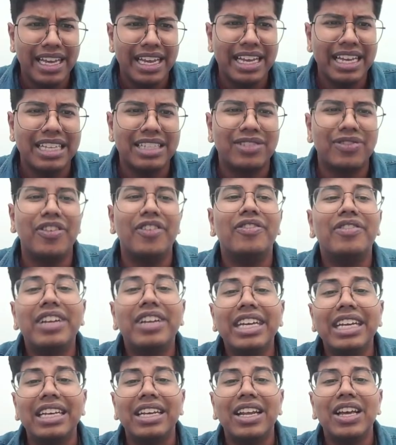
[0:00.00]
It's
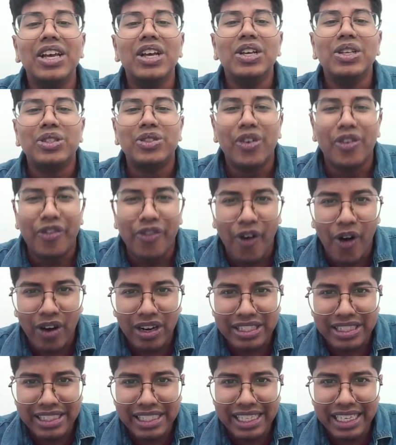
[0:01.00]
15. So for
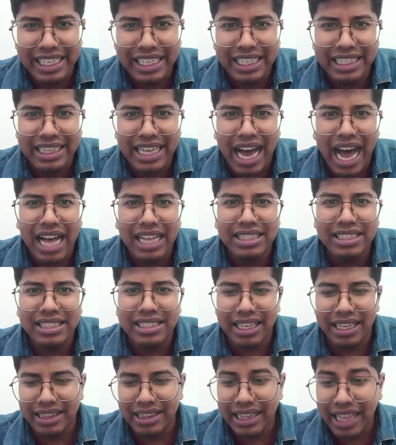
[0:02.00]
C, the
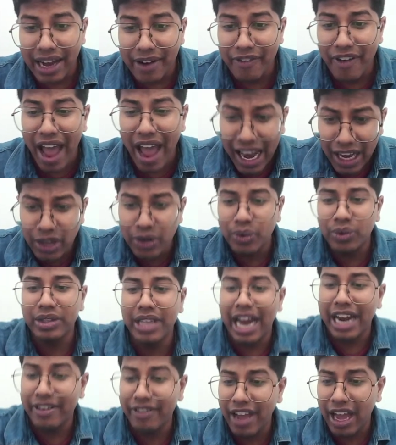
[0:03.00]
answer, the value
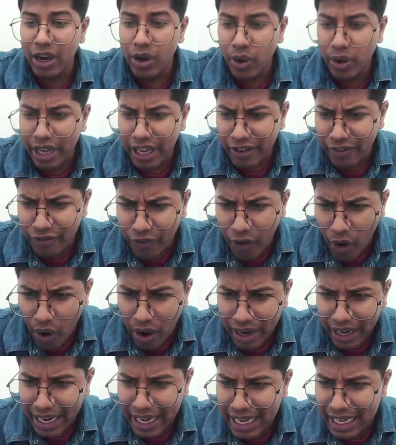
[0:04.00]
that we are looking for
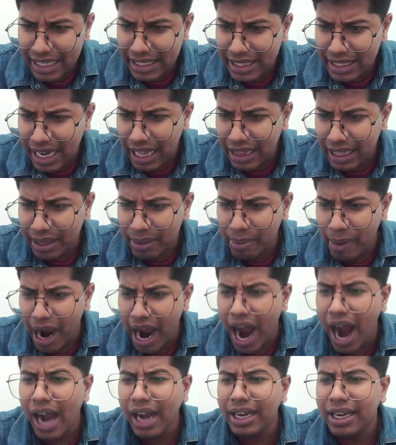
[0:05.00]
is nothing
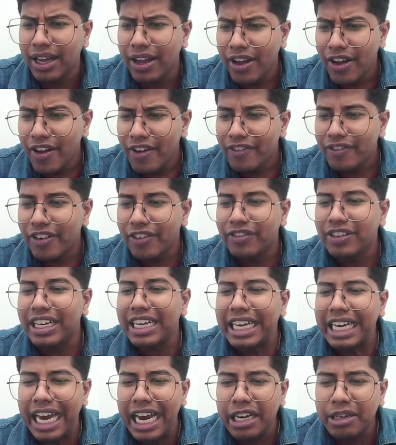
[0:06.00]
but
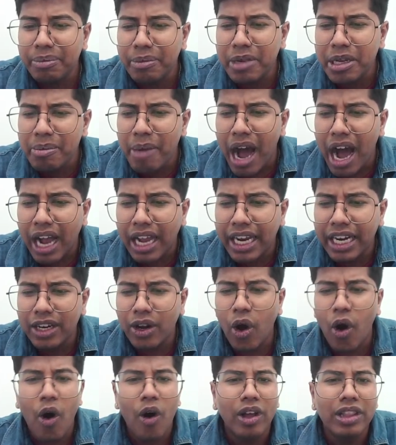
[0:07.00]
15. Let me mark it
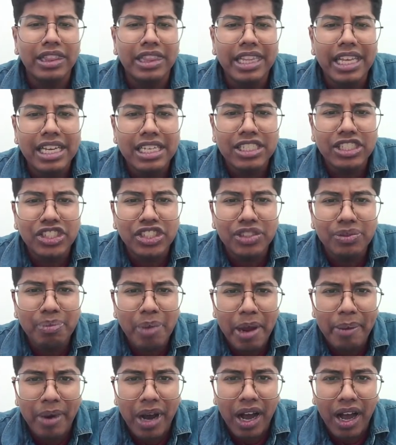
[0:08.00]
on this
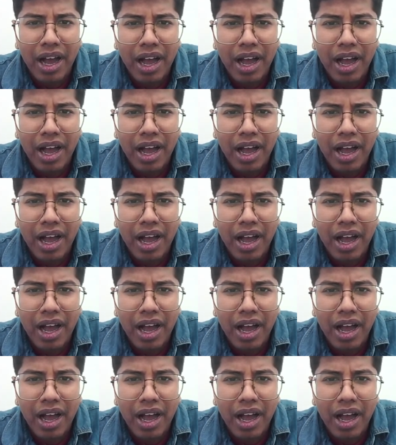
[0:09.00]
paper.